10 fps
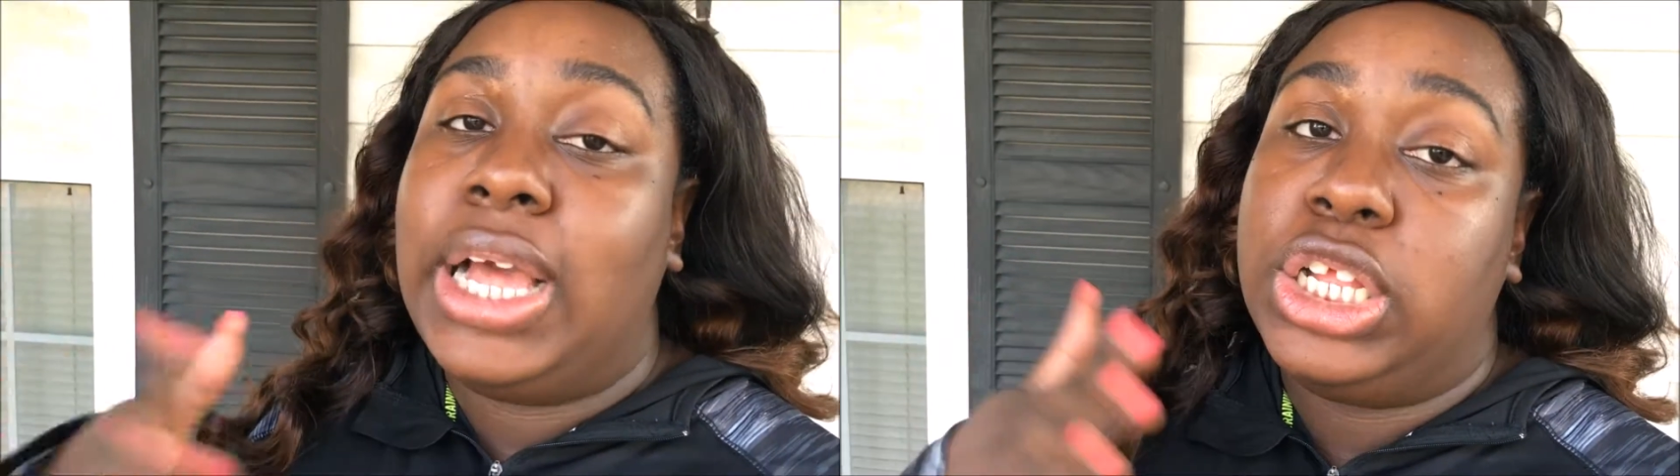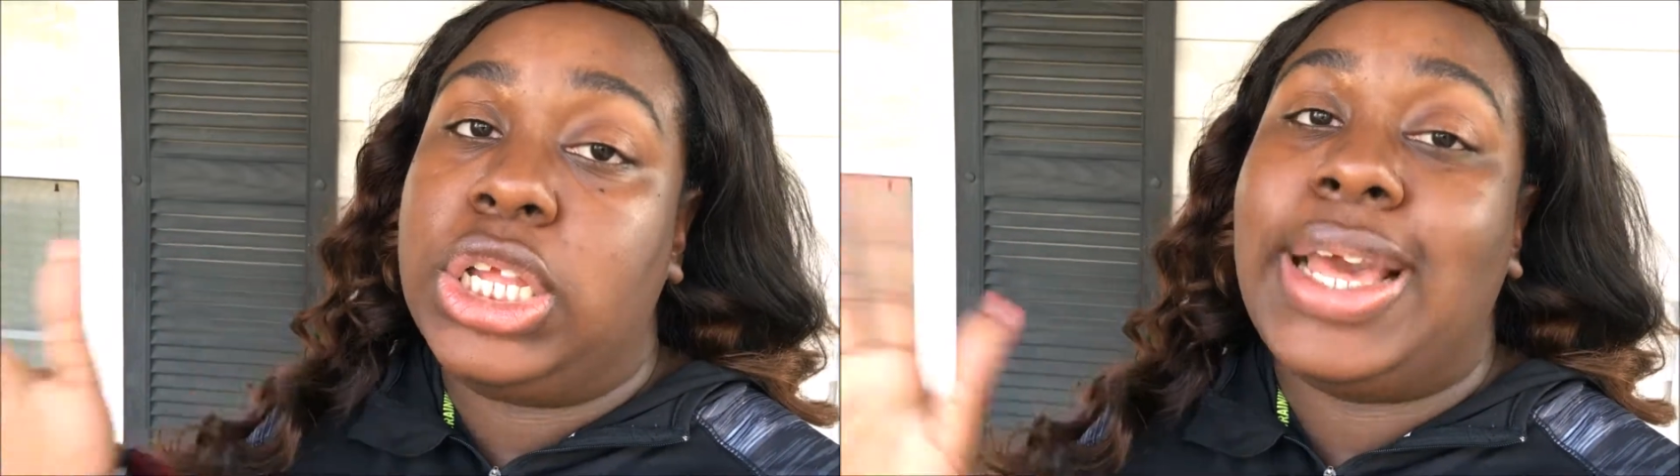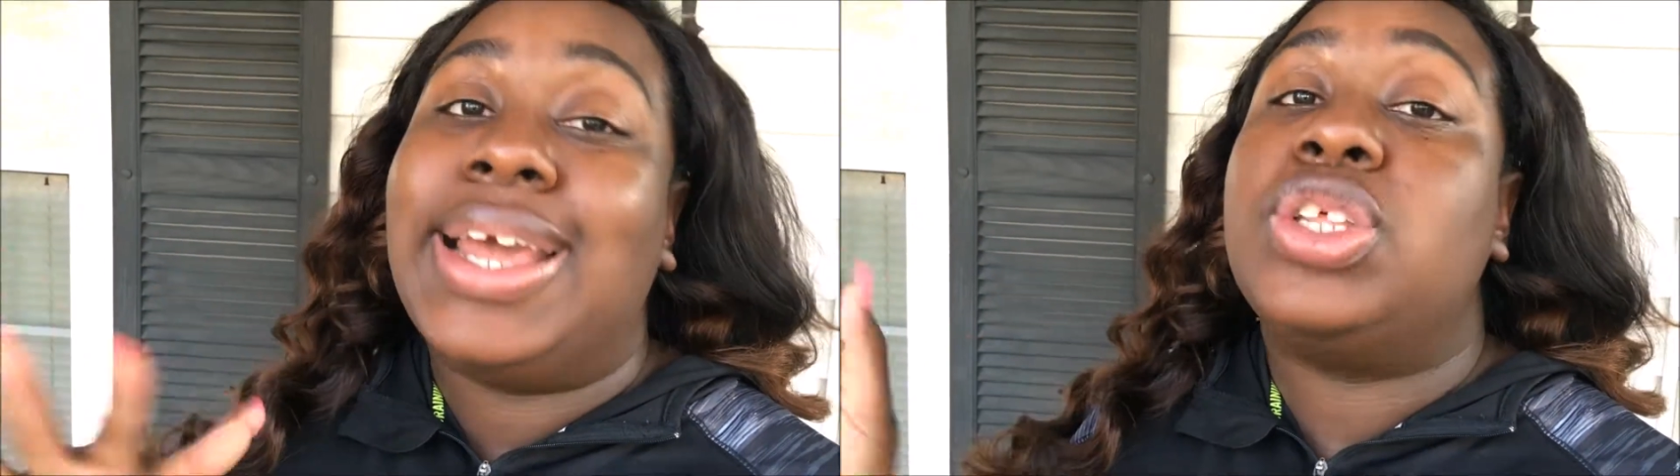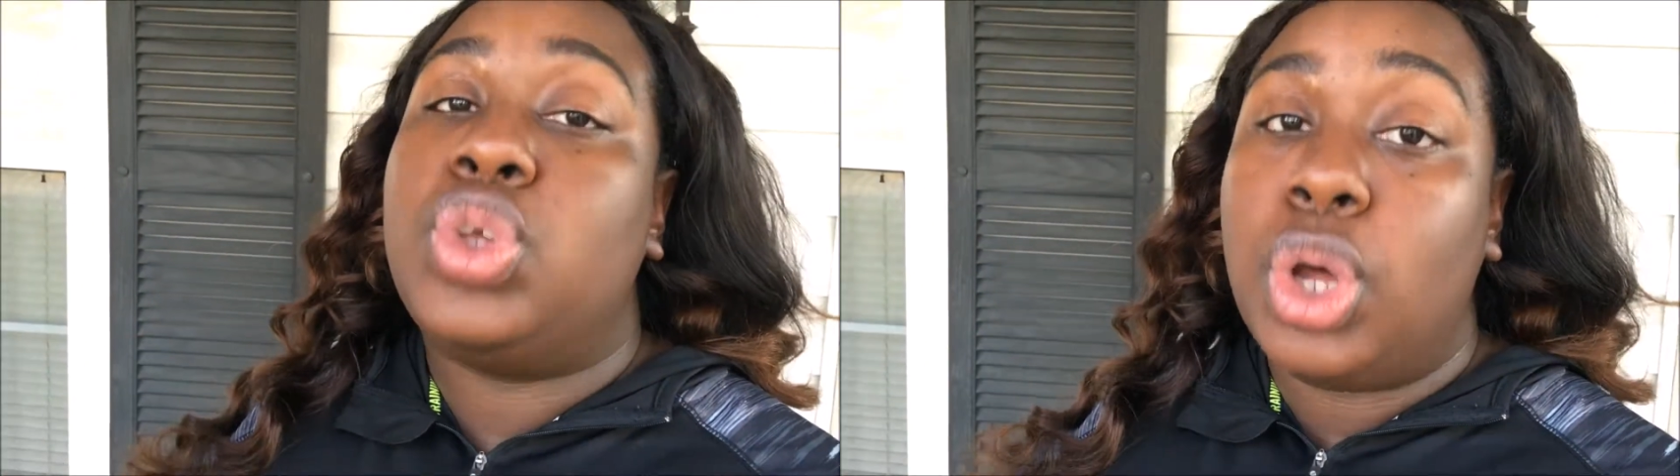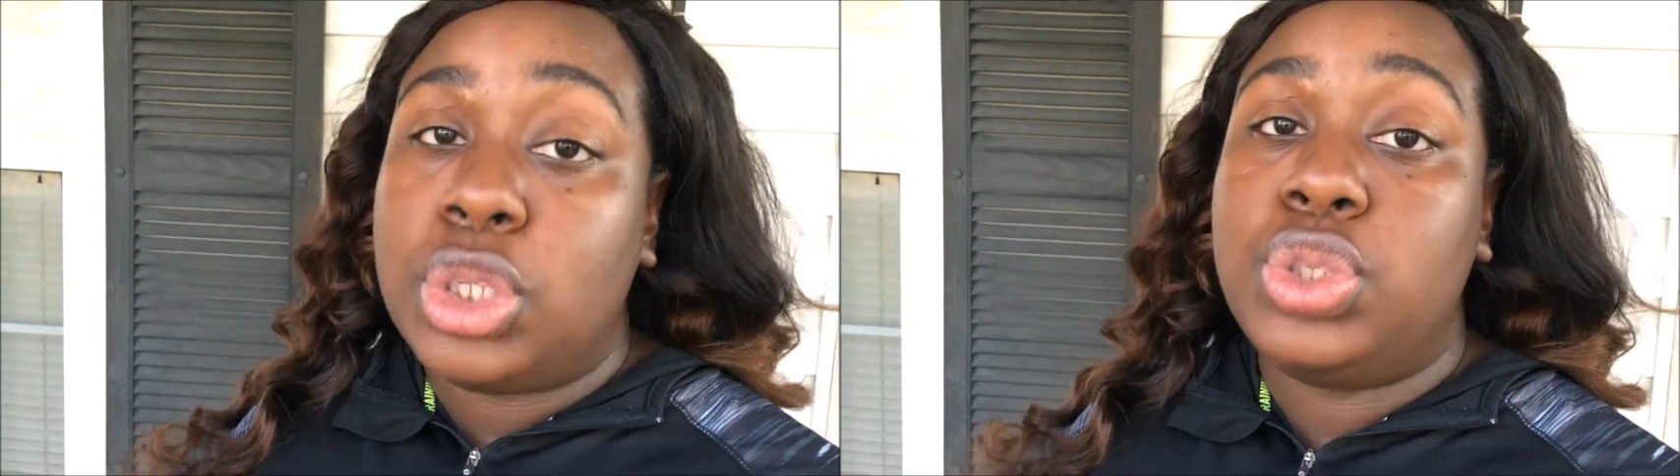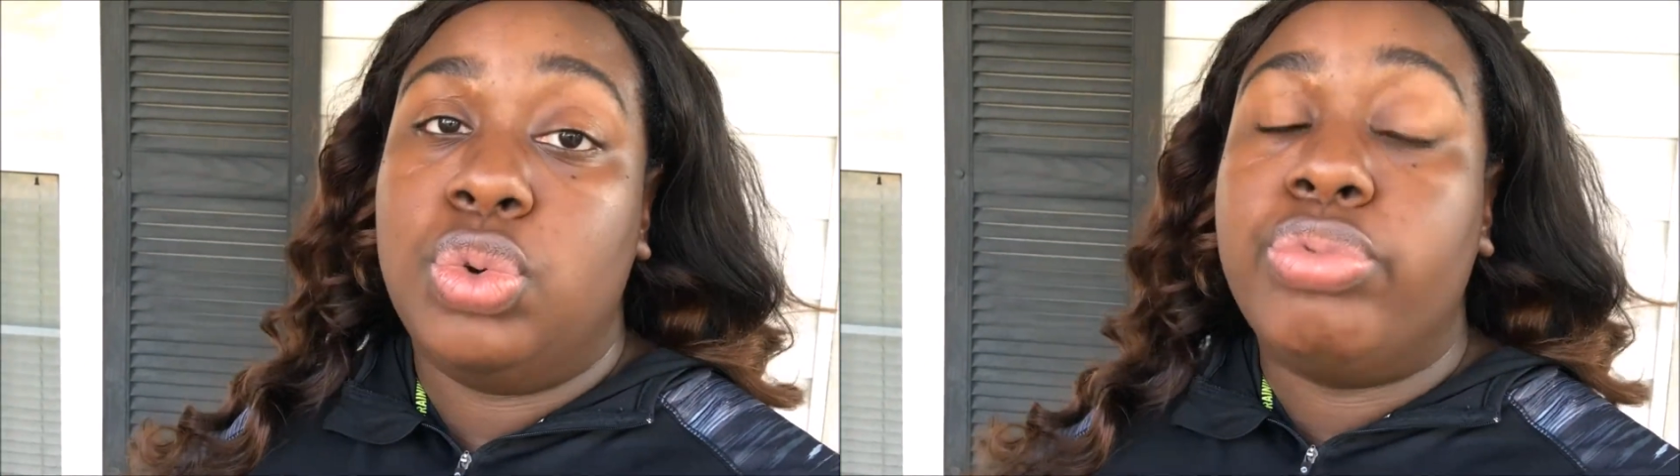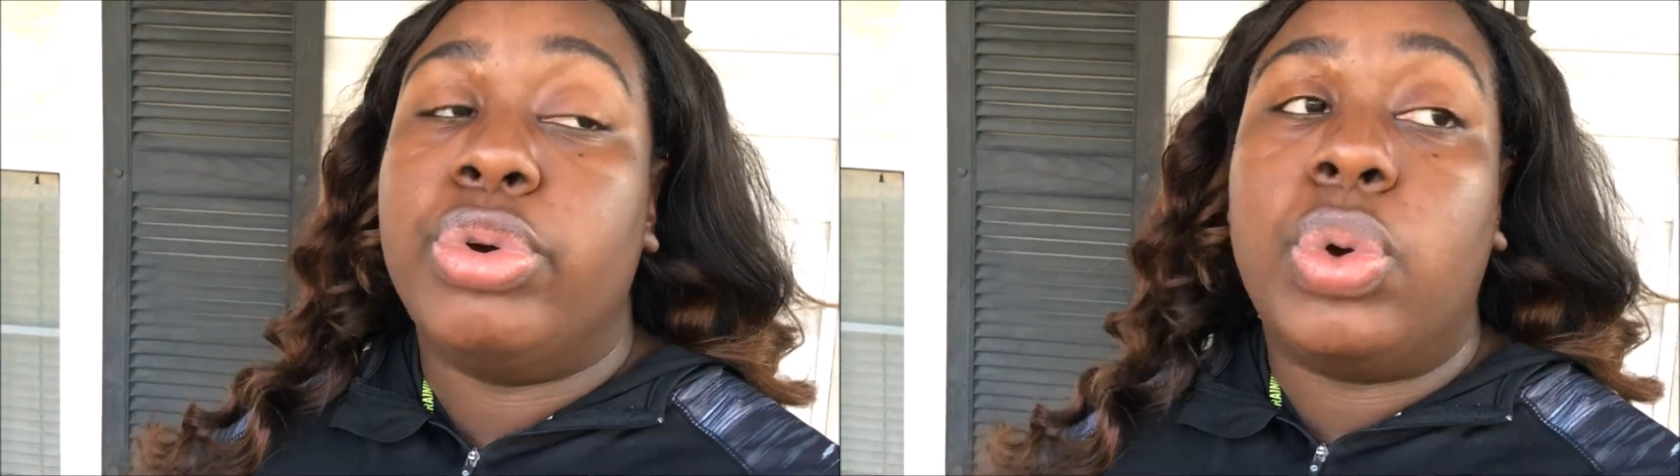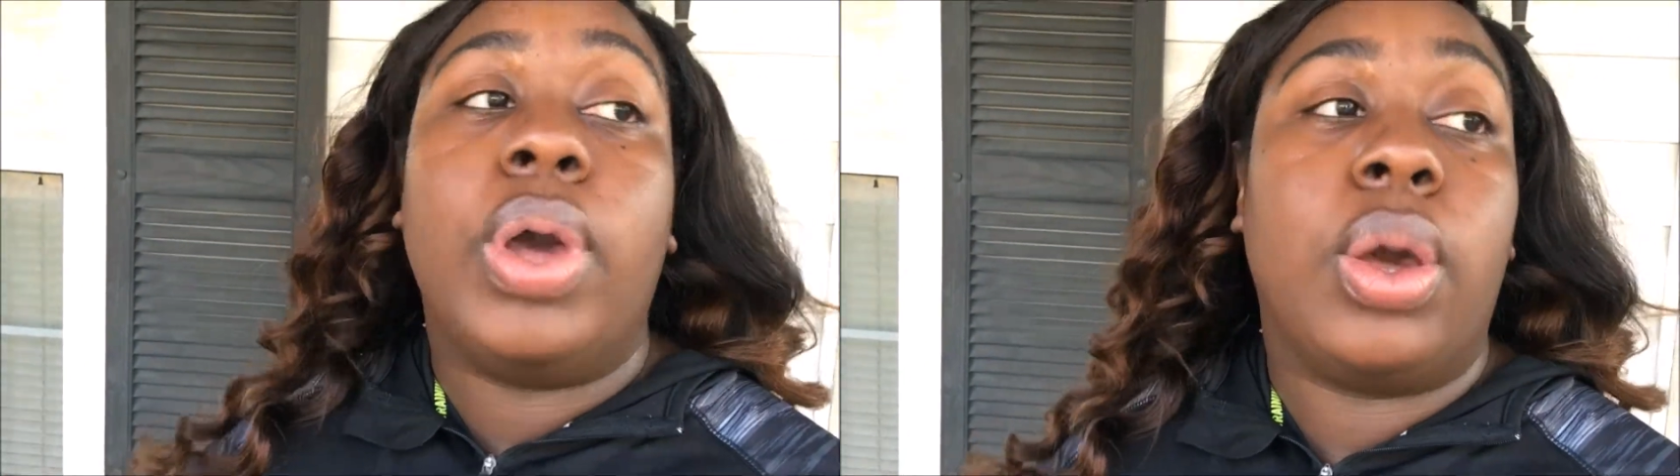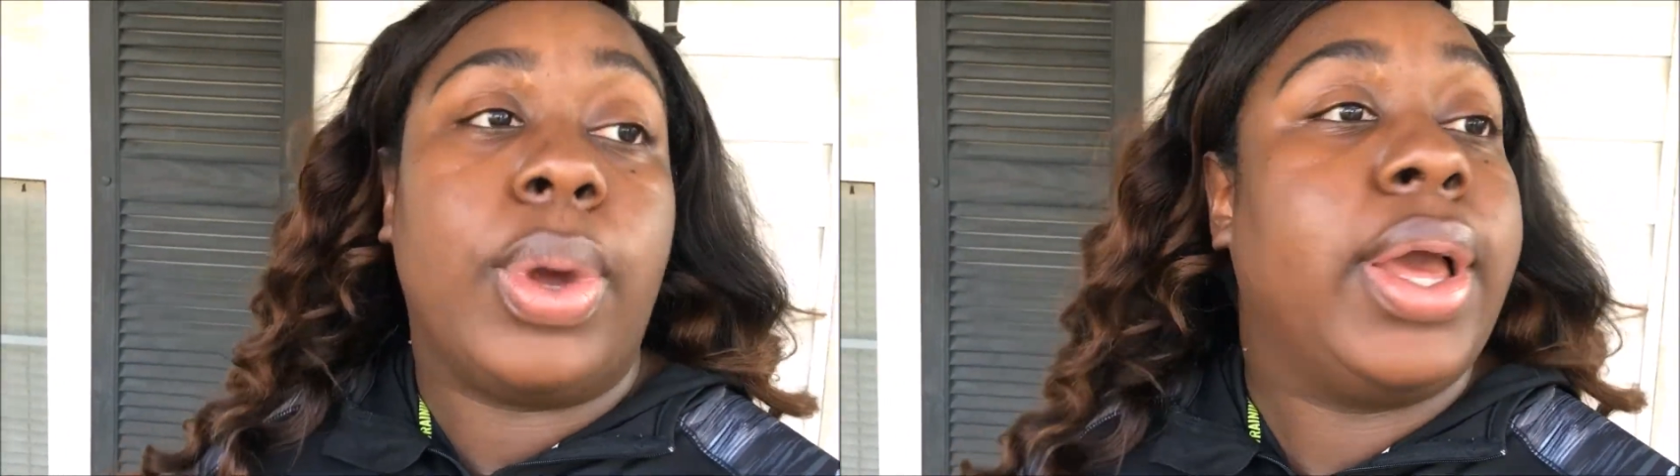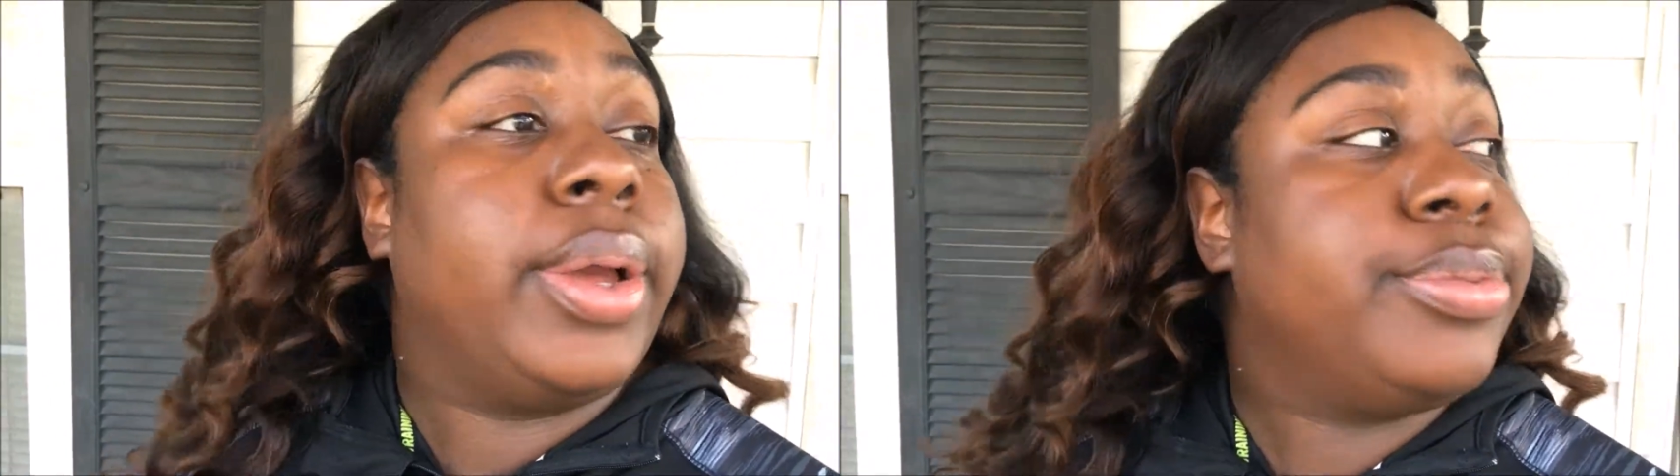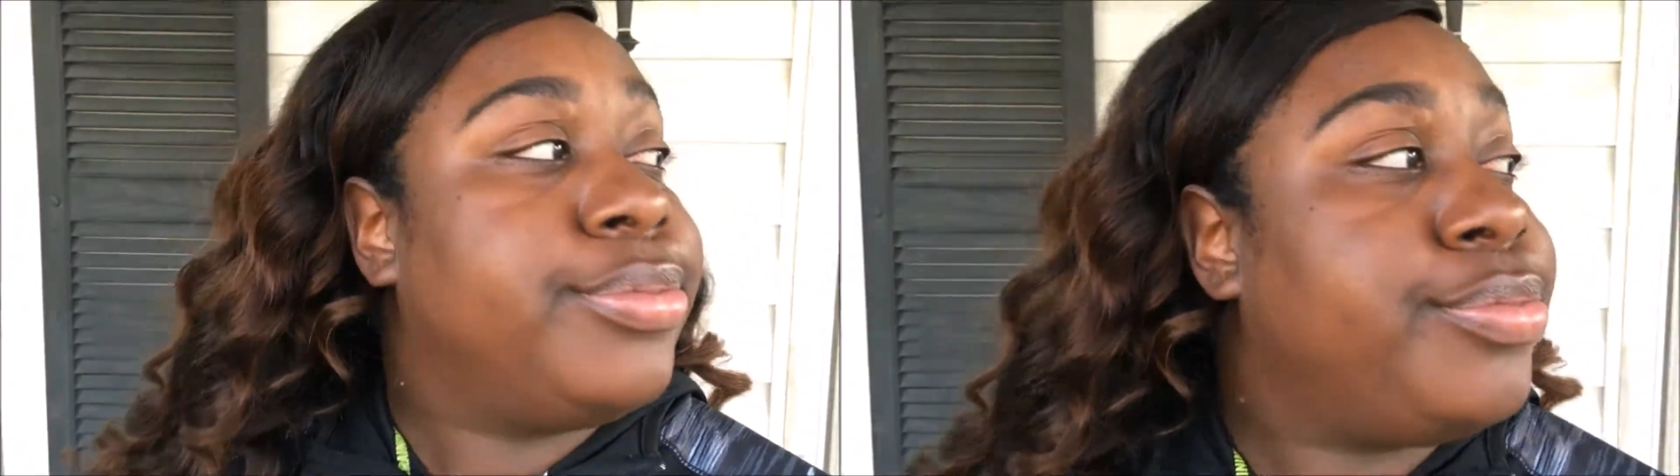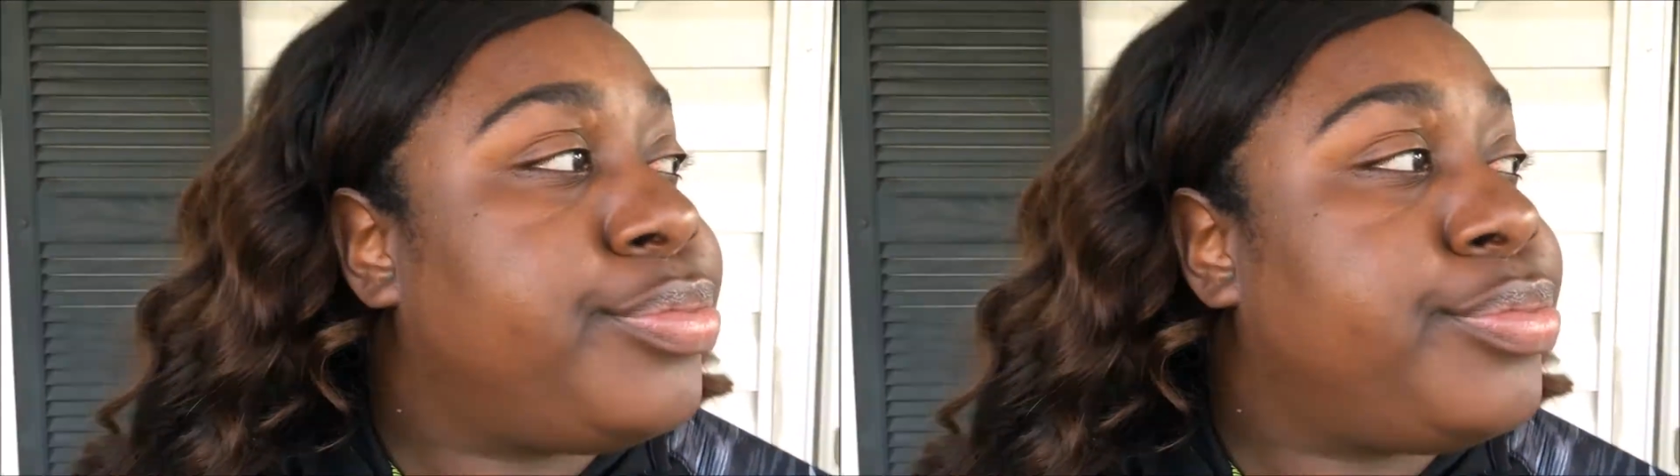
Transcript: got I got to talk to you real quick, okay?